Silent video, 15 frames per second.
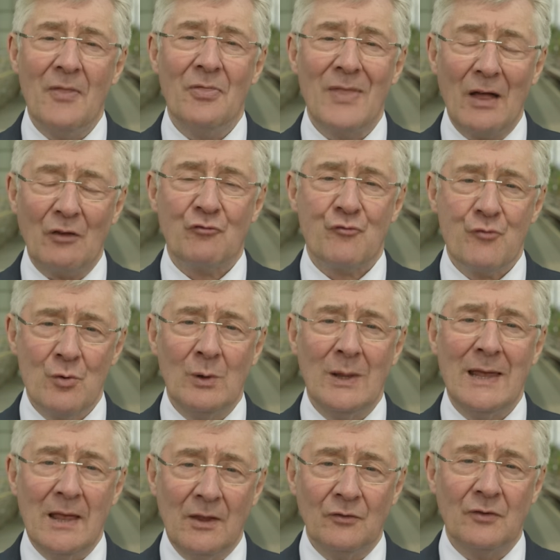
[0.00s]
and that
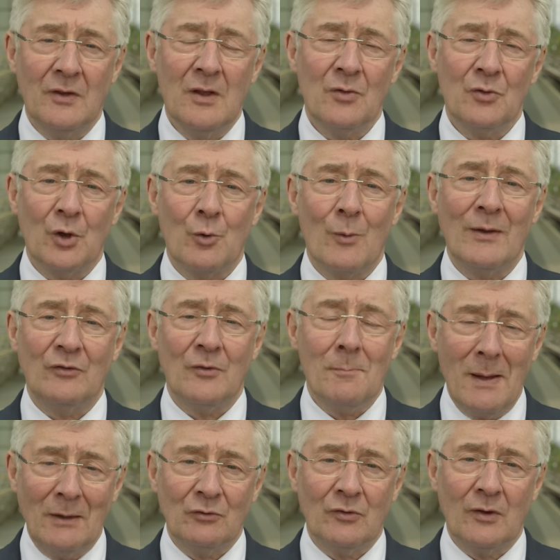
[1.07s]
truly is the Greater
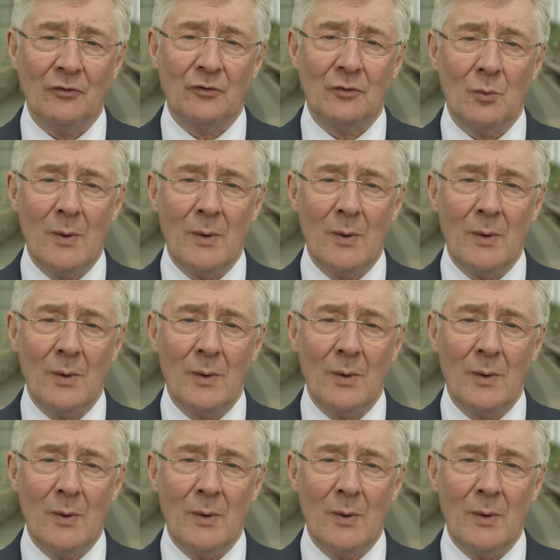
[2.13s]
Manchester